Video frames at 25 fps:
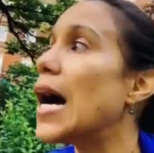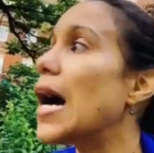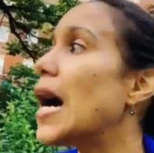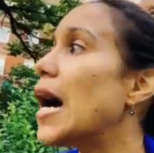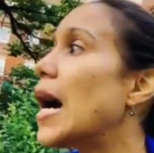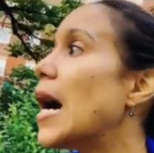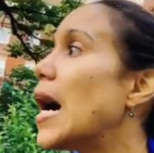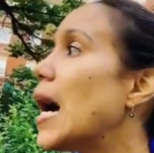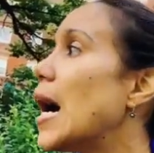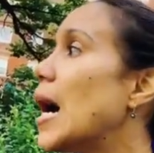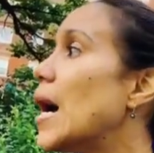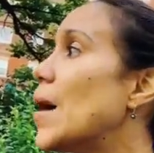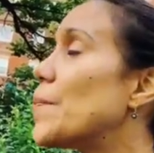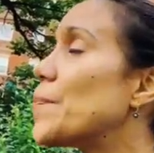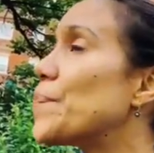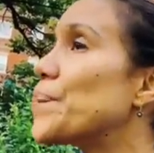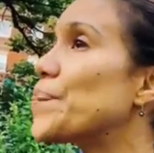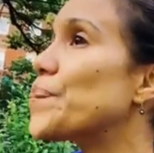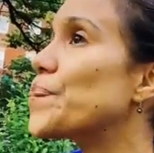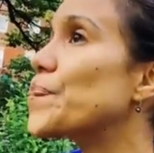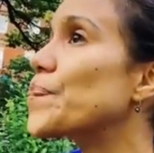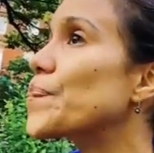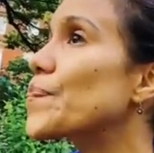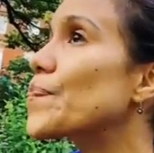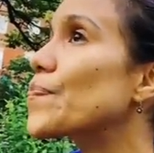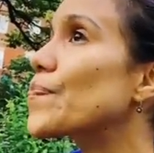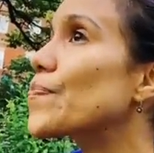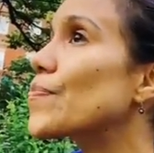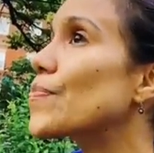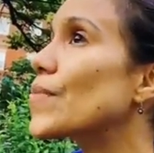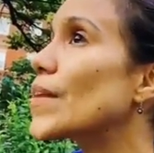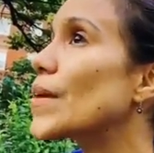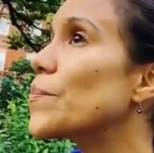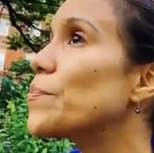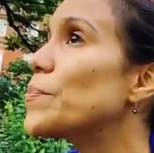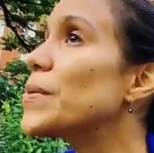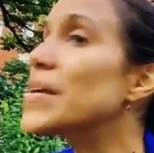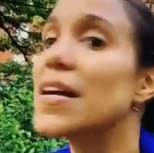
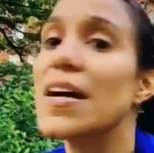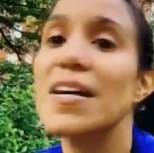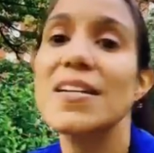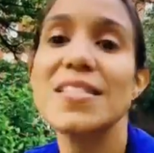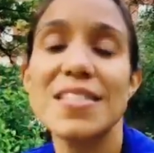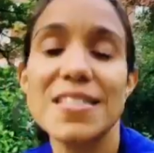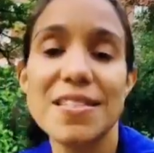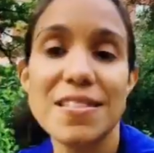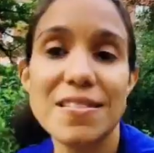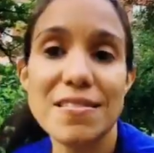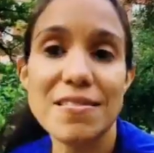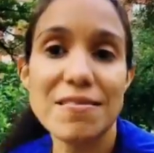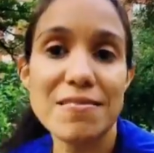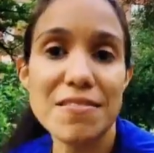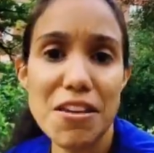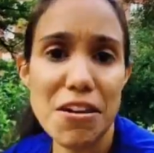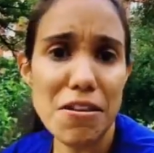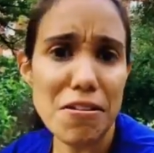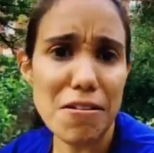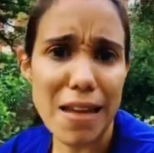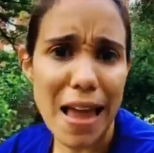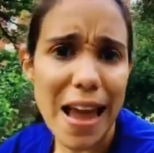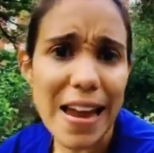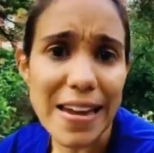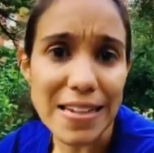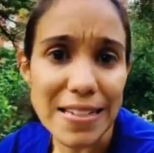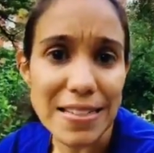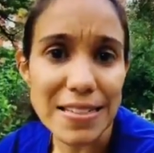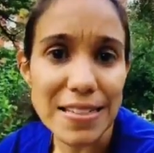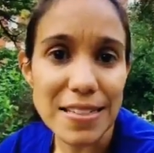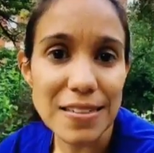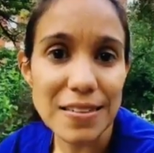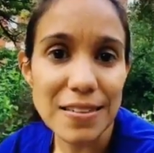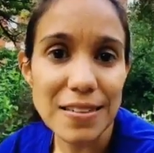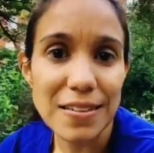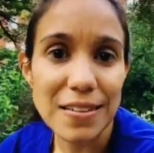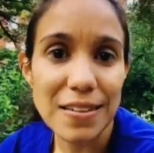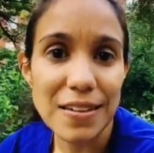because they're light.